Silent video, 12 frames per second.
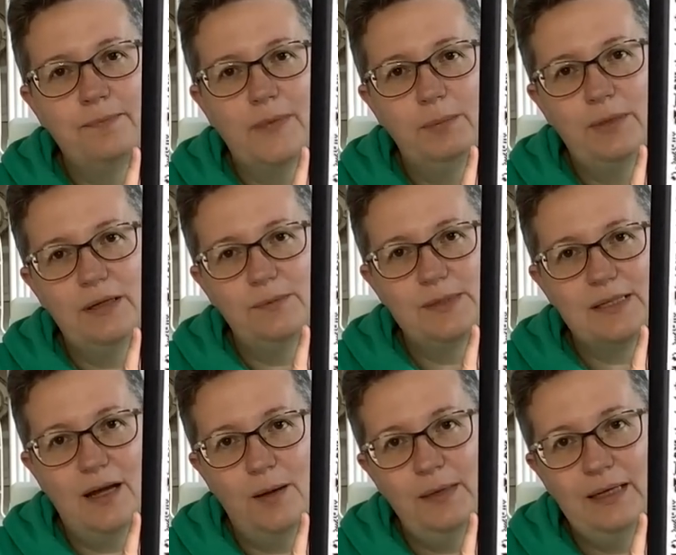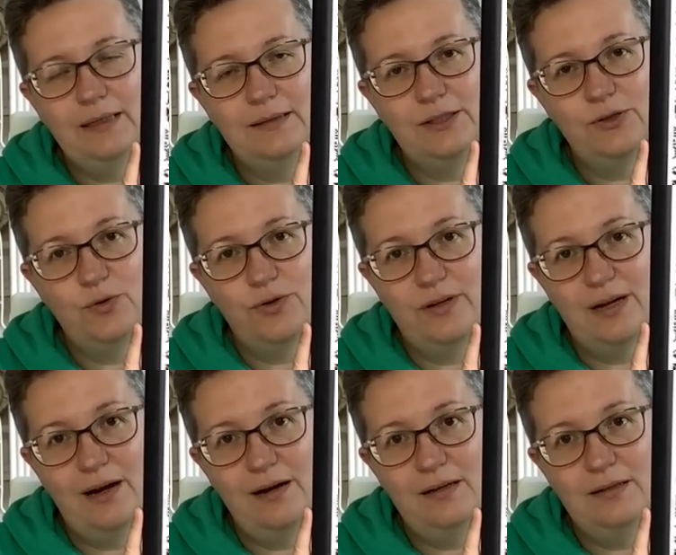But it was coming to Northern
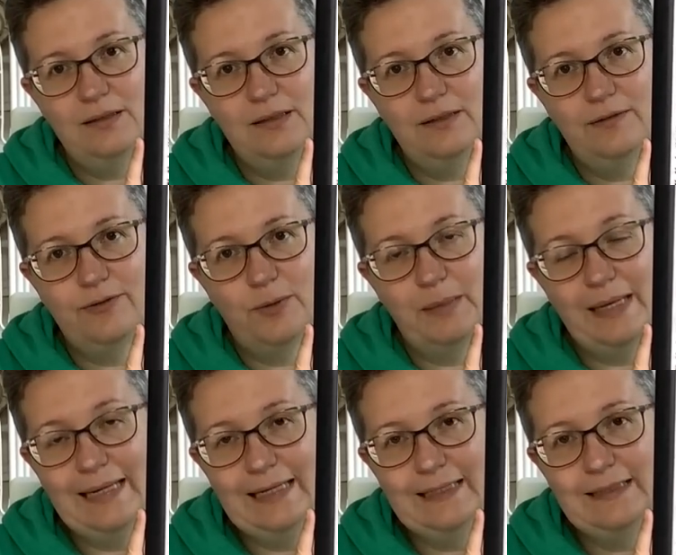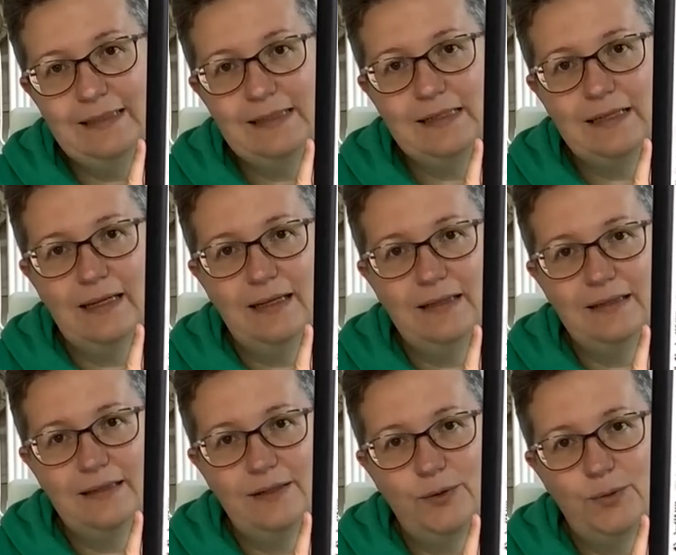Ireland from England, and I
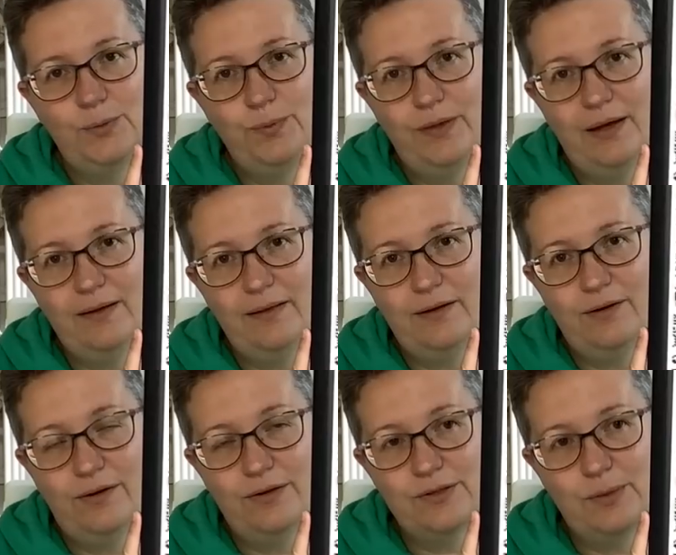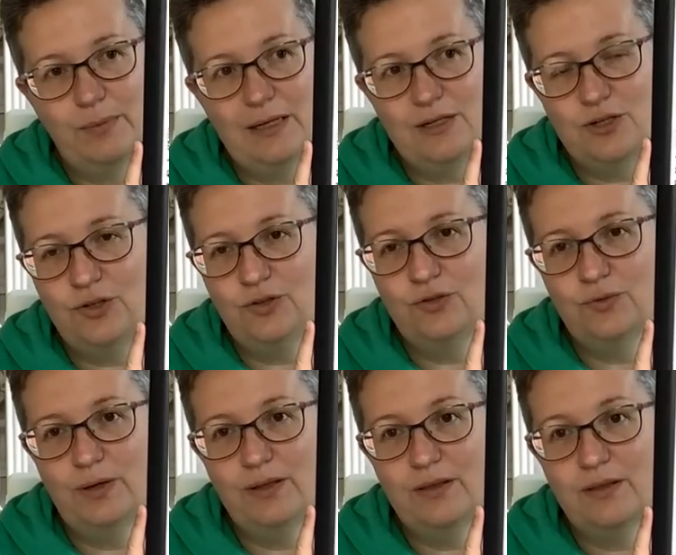know that there are some issues
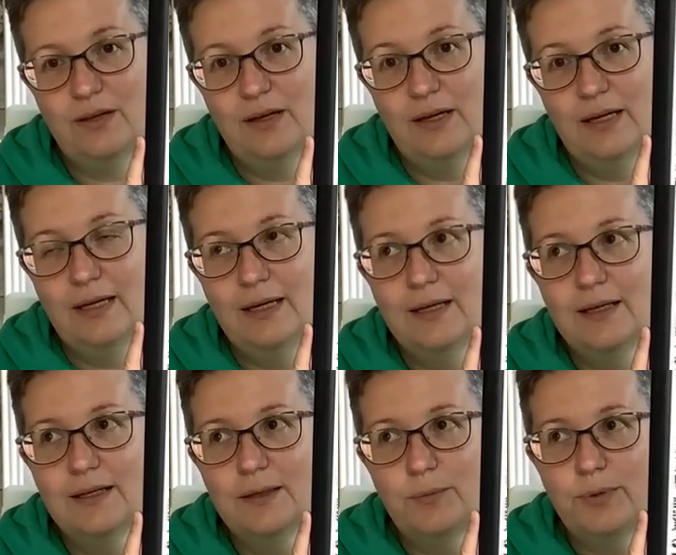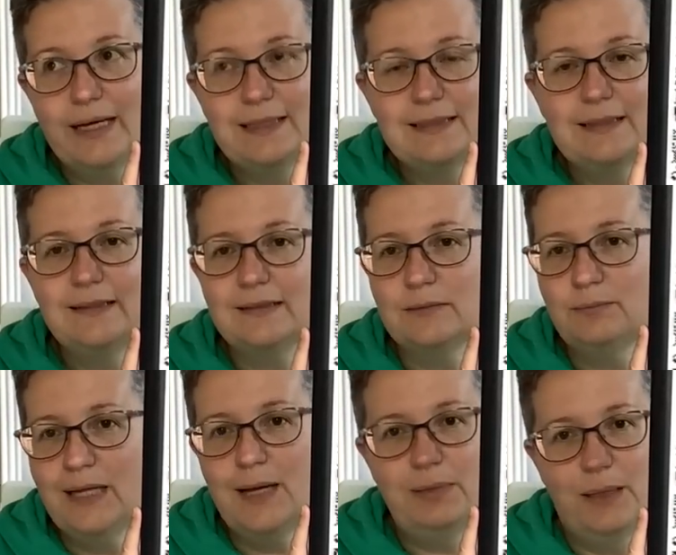with Brexit and
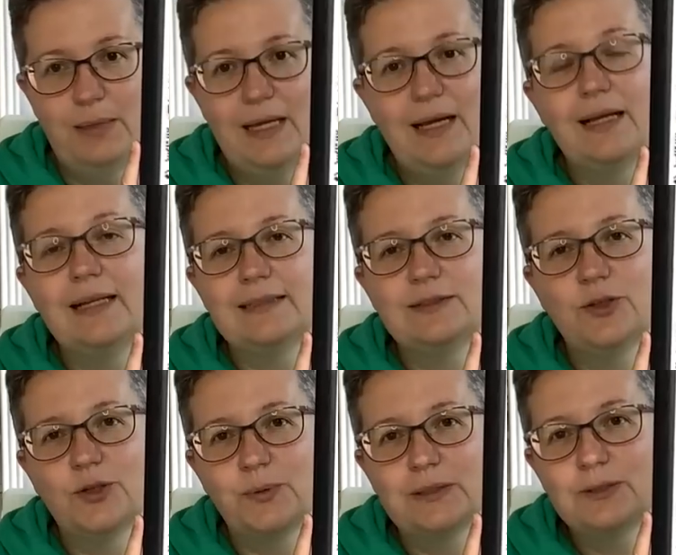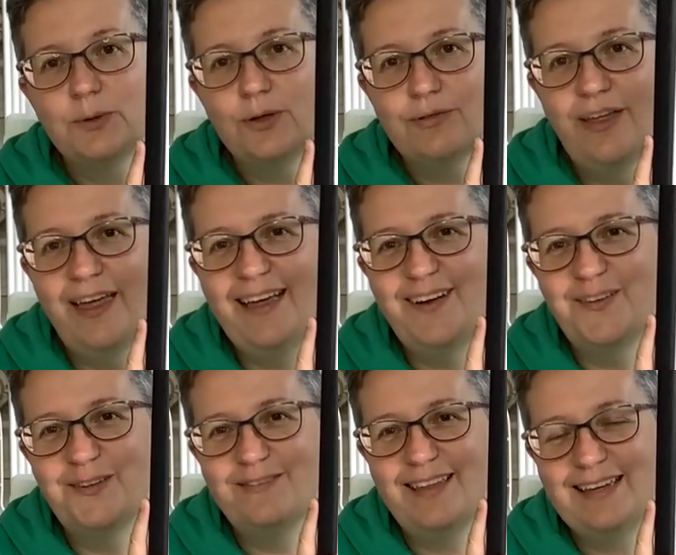blah blah blah. Let's not go into all
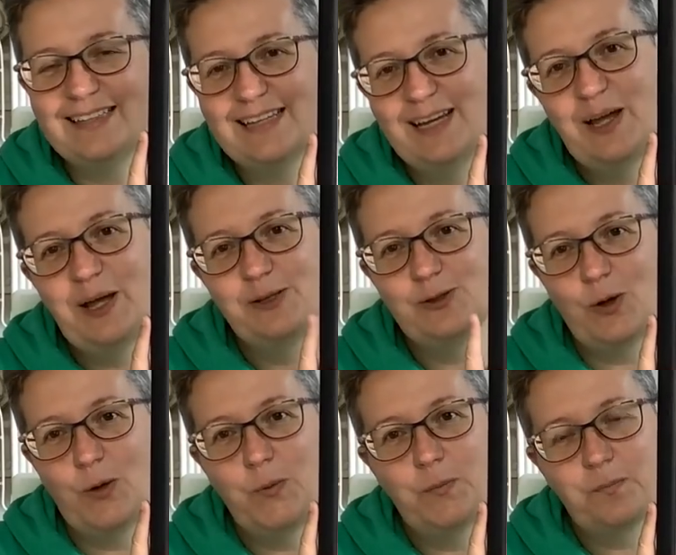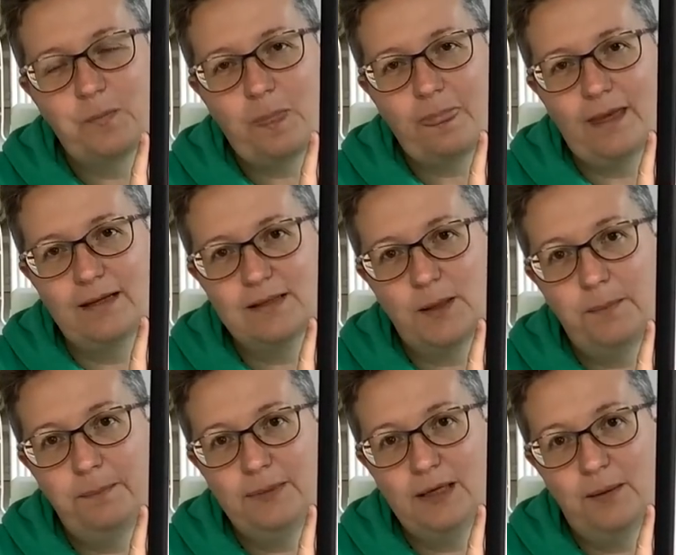of that. So
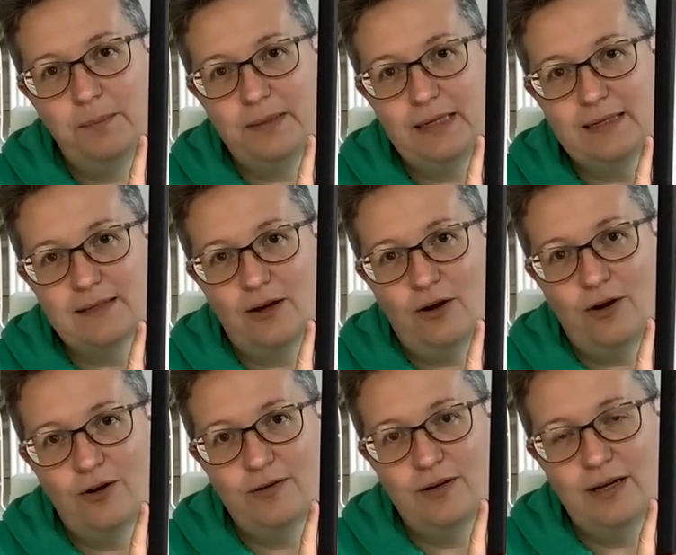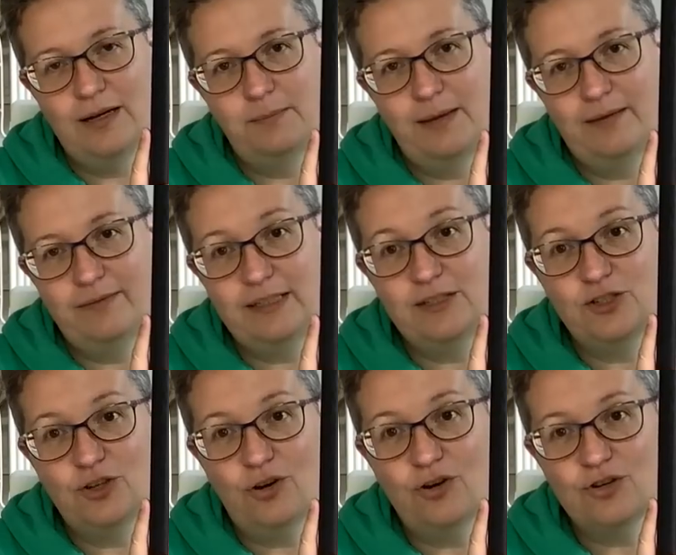some companies are having to
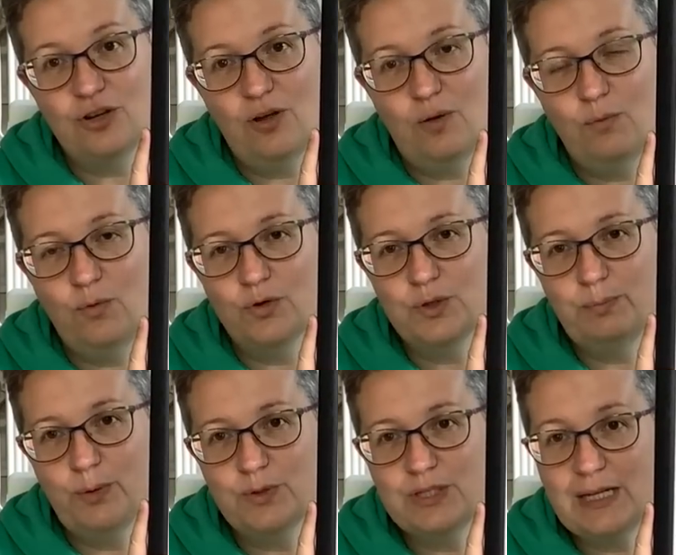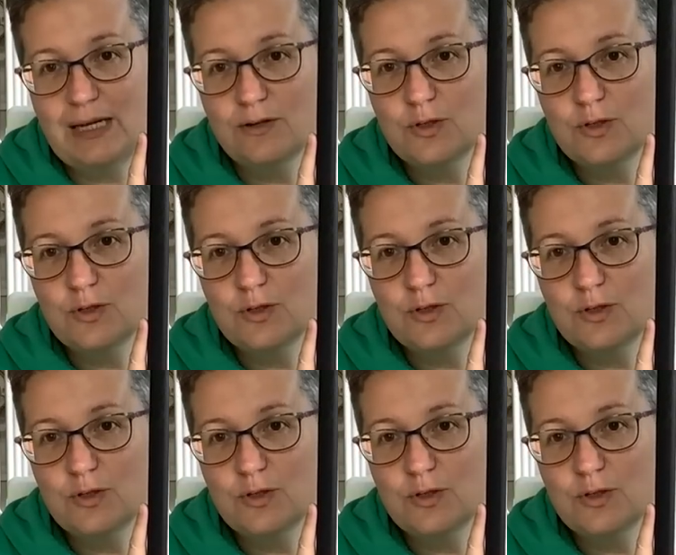charge a lot more to post to here.